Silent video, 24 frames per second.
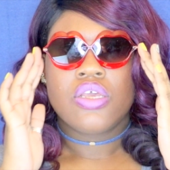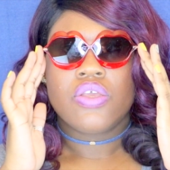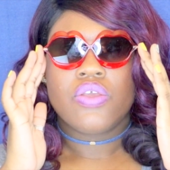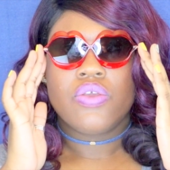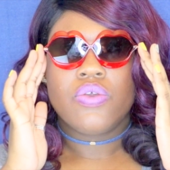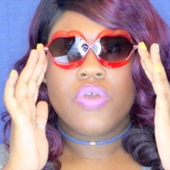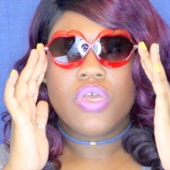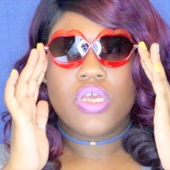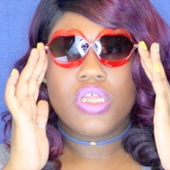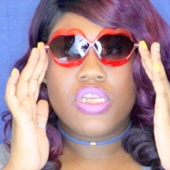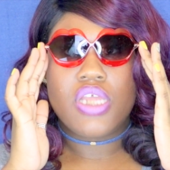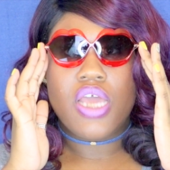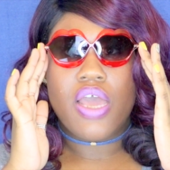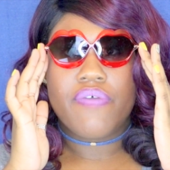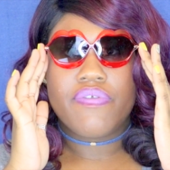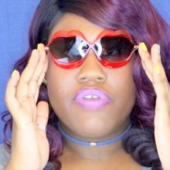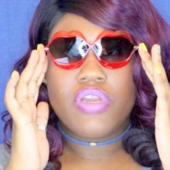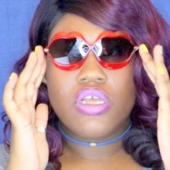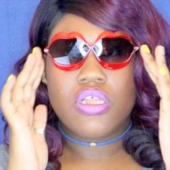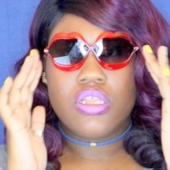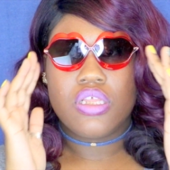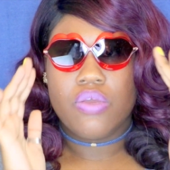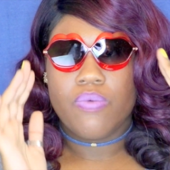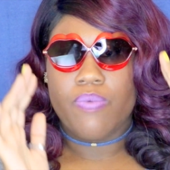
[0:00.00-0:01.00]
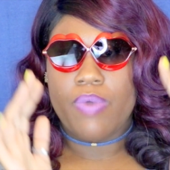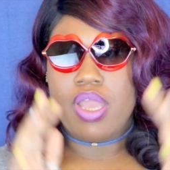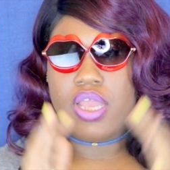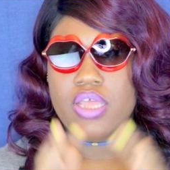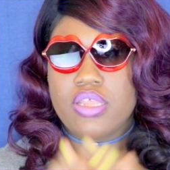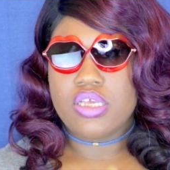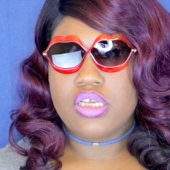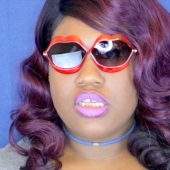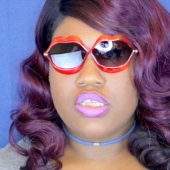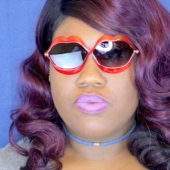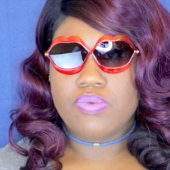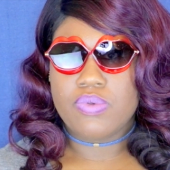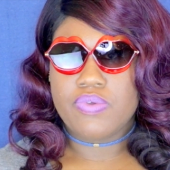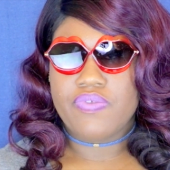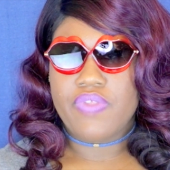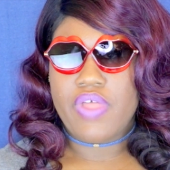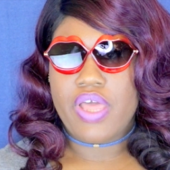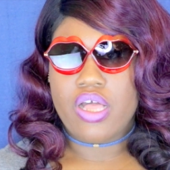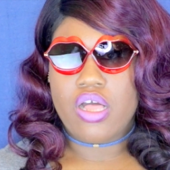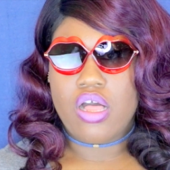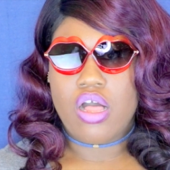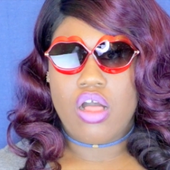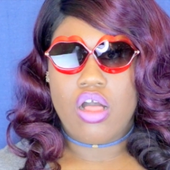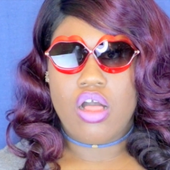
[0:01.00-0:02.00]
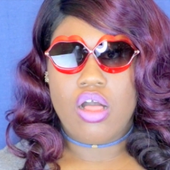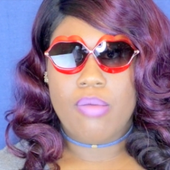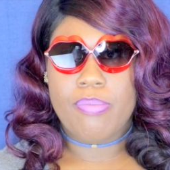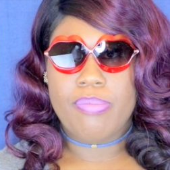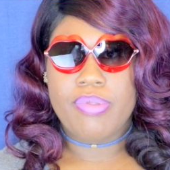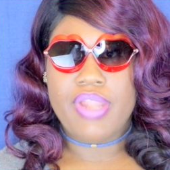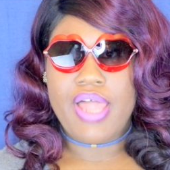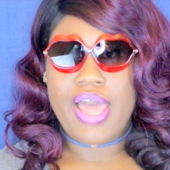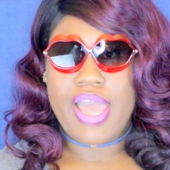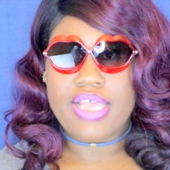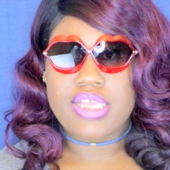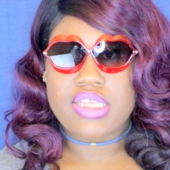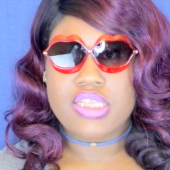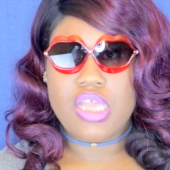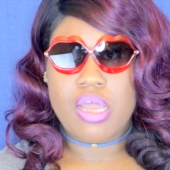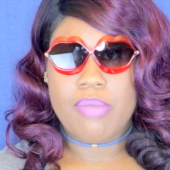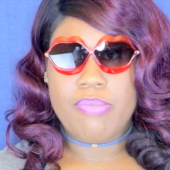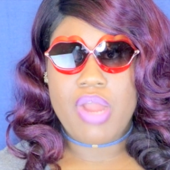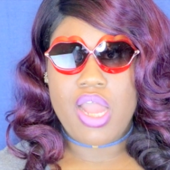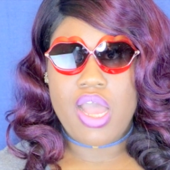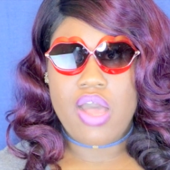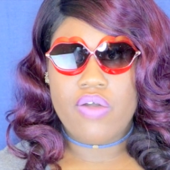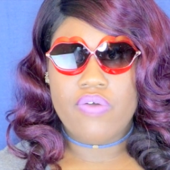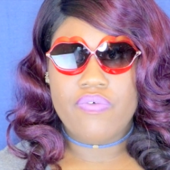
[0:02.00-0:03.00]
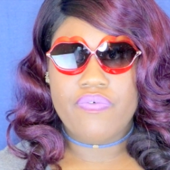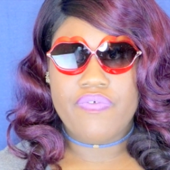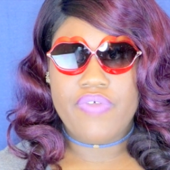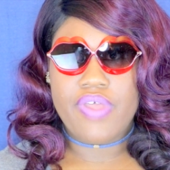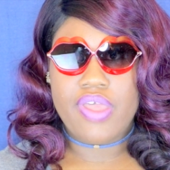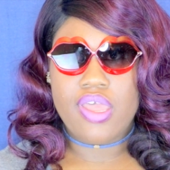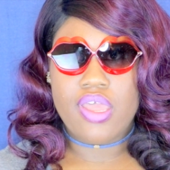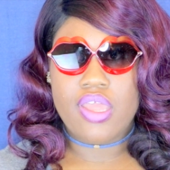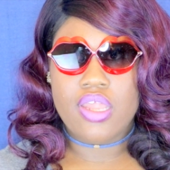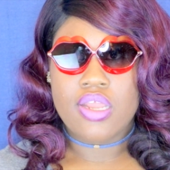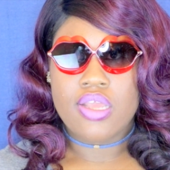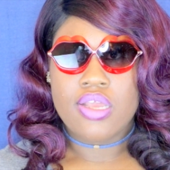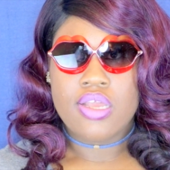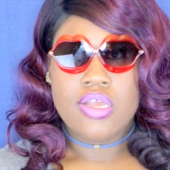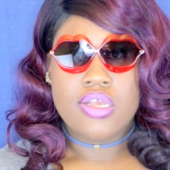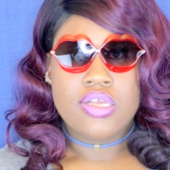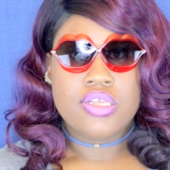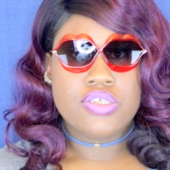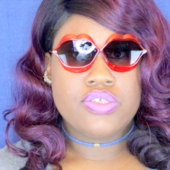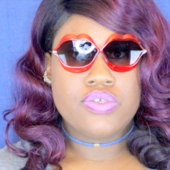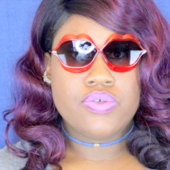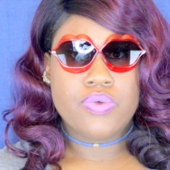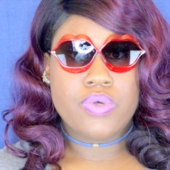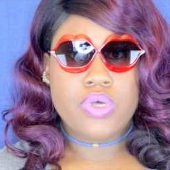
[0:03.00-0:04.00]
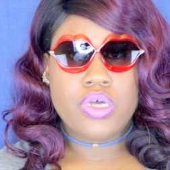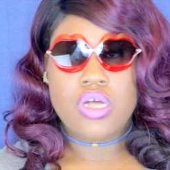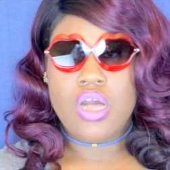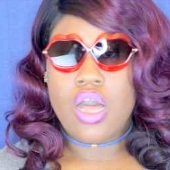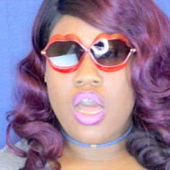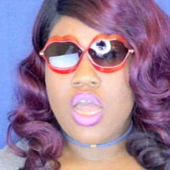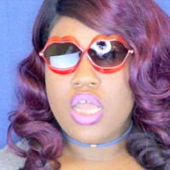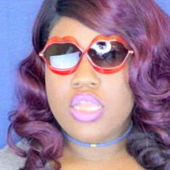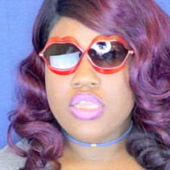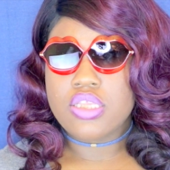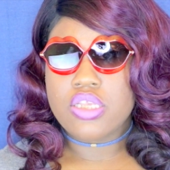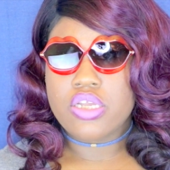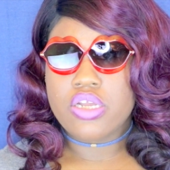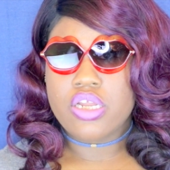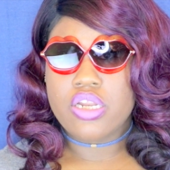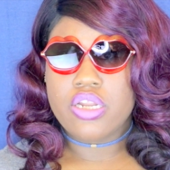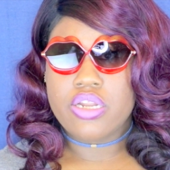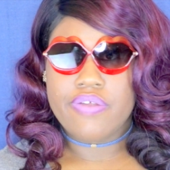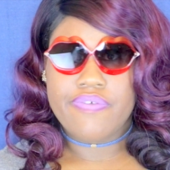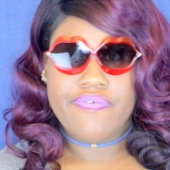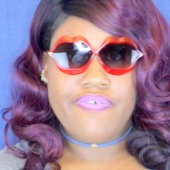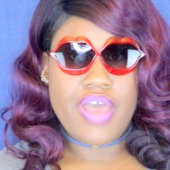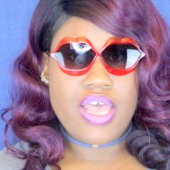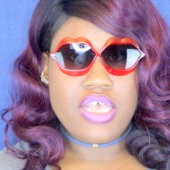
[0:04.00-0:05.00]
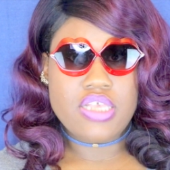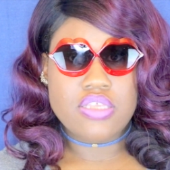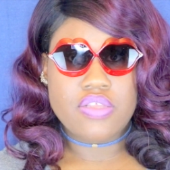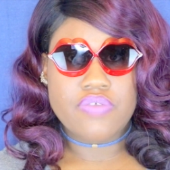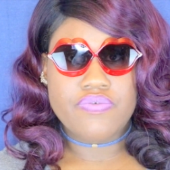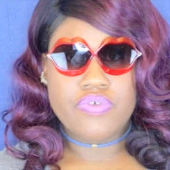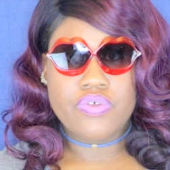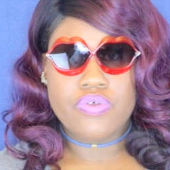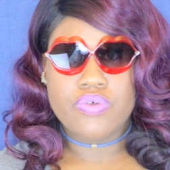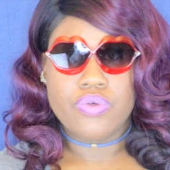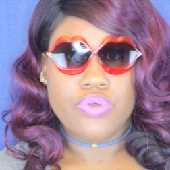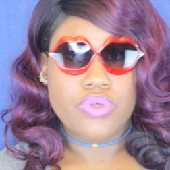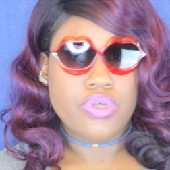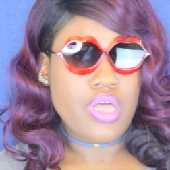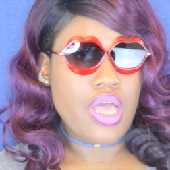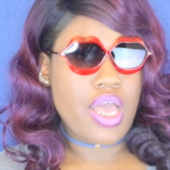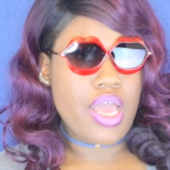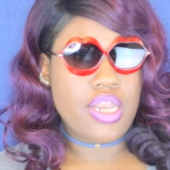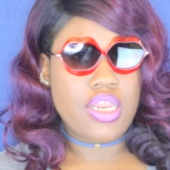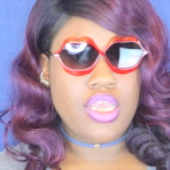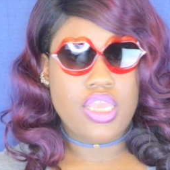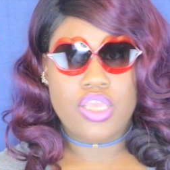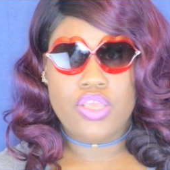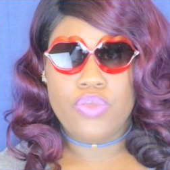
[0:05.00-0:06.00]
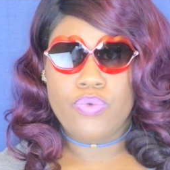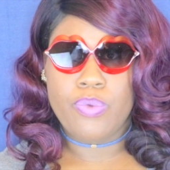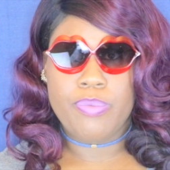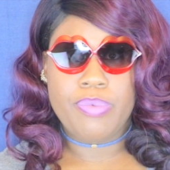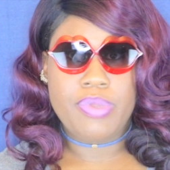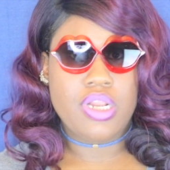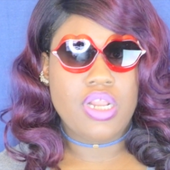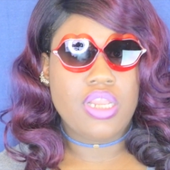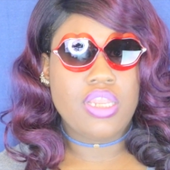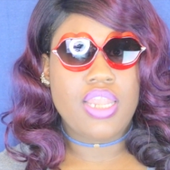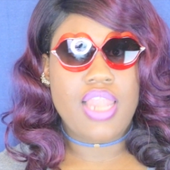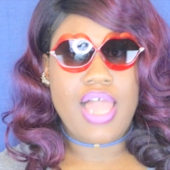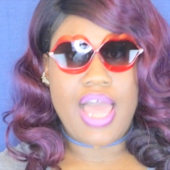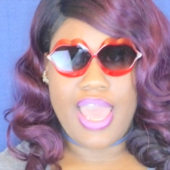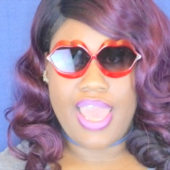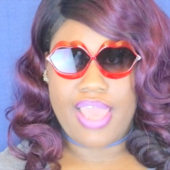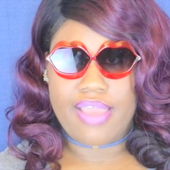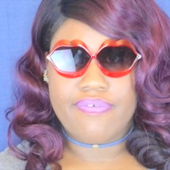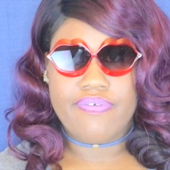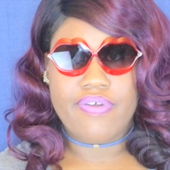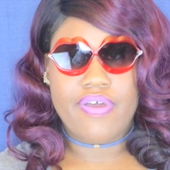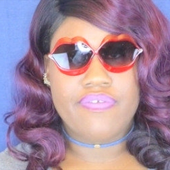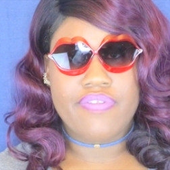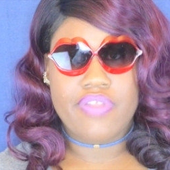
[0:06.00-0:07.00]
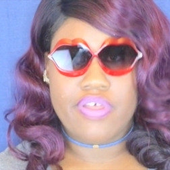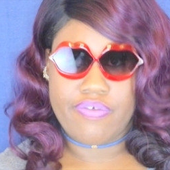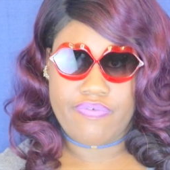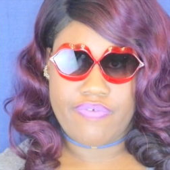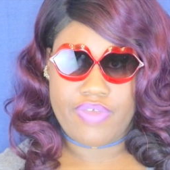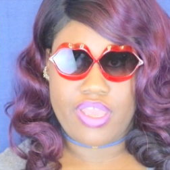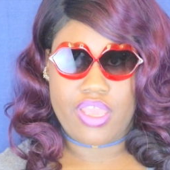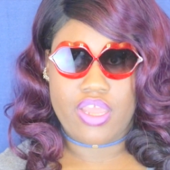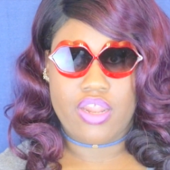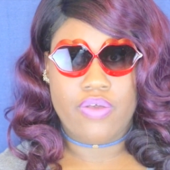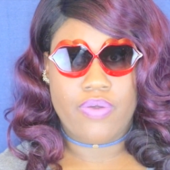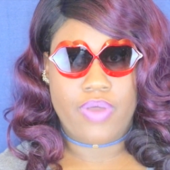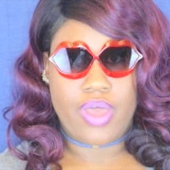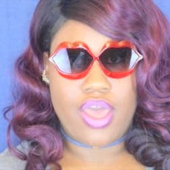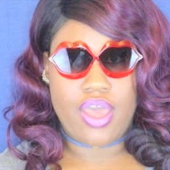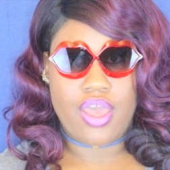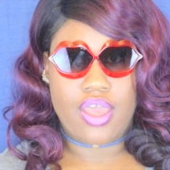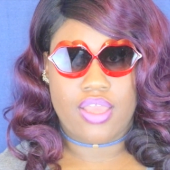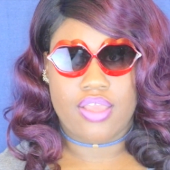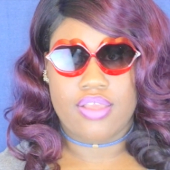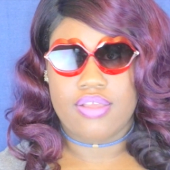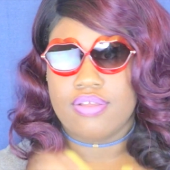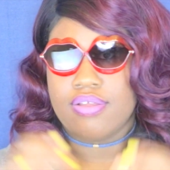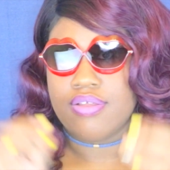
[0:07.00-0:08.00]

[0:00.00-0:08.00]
You could definitely wear this with like an all black summer outfit to a concert or a festival. Honey, you will be the life of the event, okay?